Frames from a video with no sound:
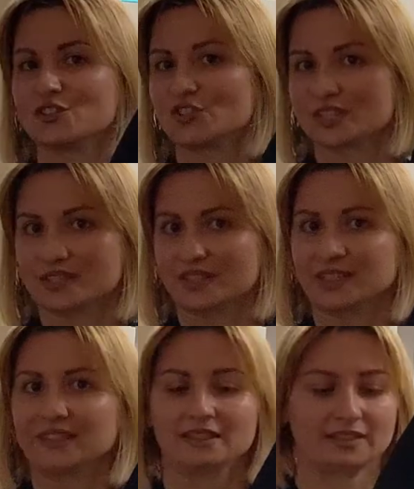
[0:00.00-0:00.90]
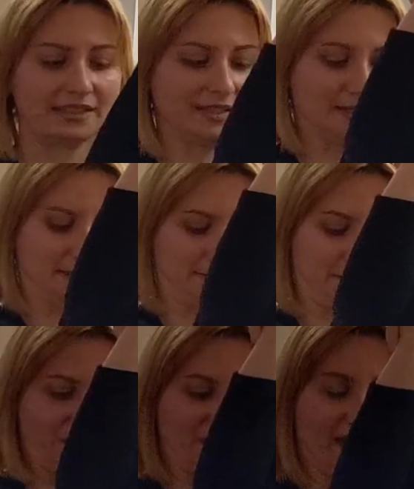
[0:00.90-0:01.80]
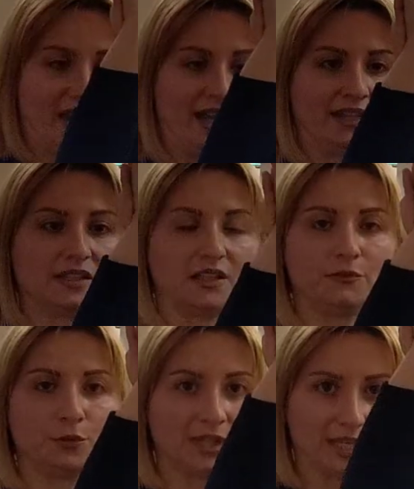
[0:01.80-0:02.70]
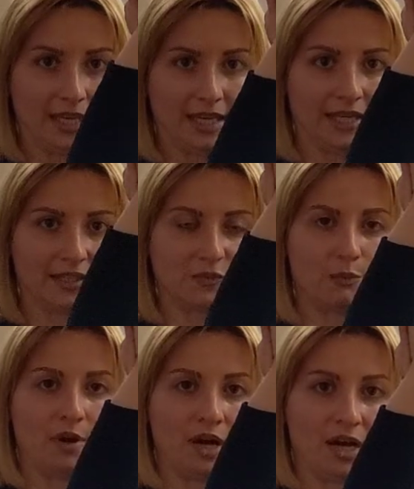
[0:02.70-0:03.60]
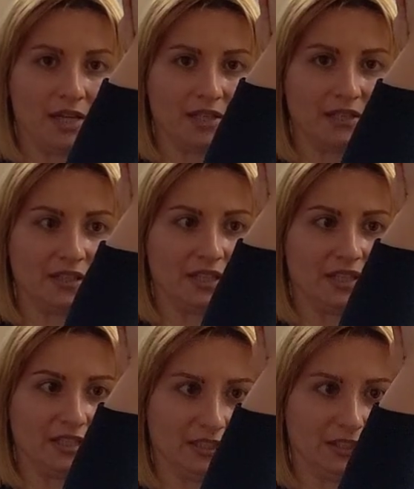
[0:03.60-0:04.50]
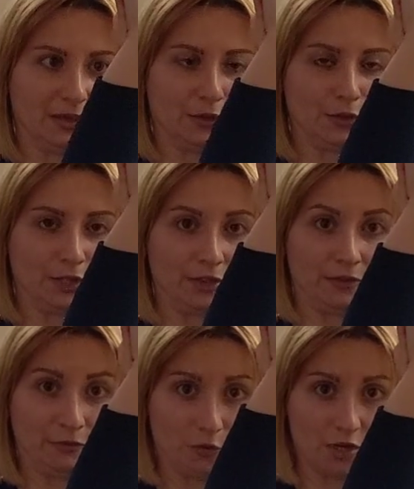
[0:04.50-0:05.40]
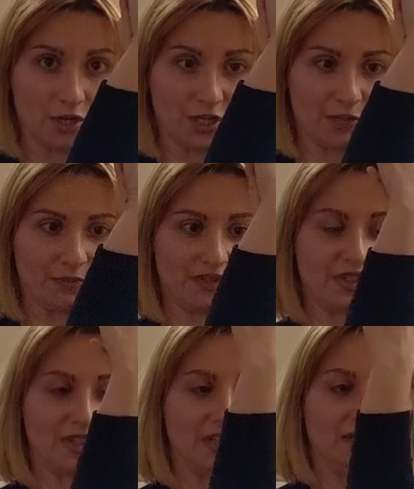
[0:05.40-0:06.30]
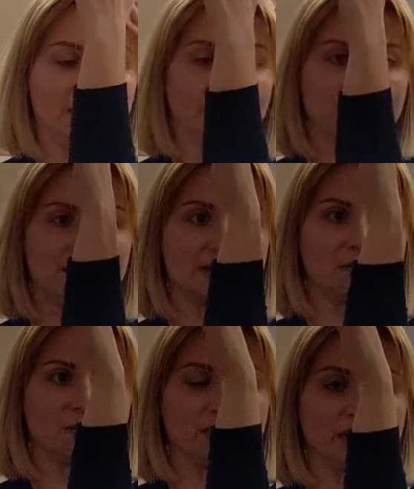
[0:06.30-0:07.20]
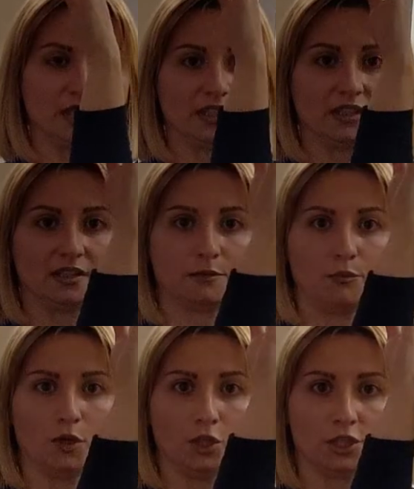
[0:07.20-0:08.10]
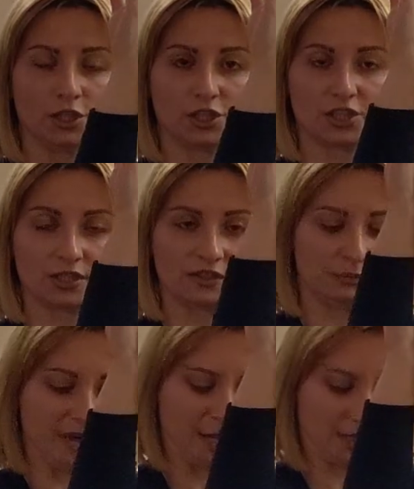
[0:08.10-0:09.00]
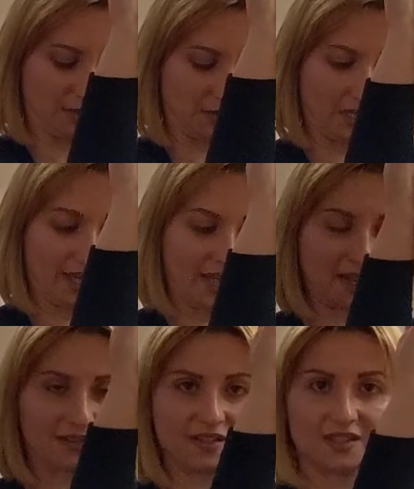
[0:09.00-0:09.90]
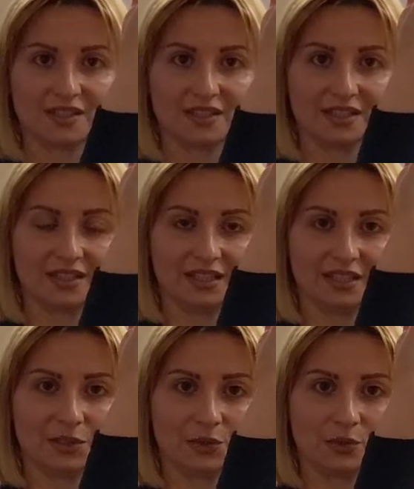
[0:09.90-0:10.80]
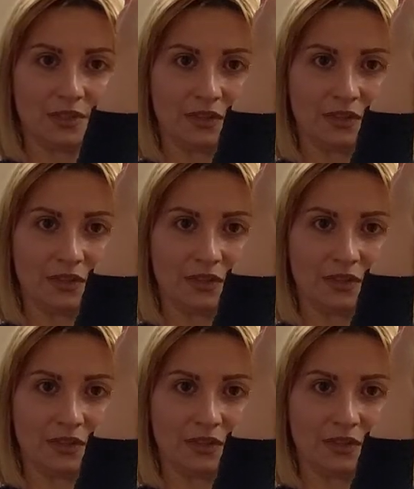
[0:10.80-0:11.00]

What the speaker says: Just like this. And if you can't bind your forearms, you can simply push the backs of the hands into one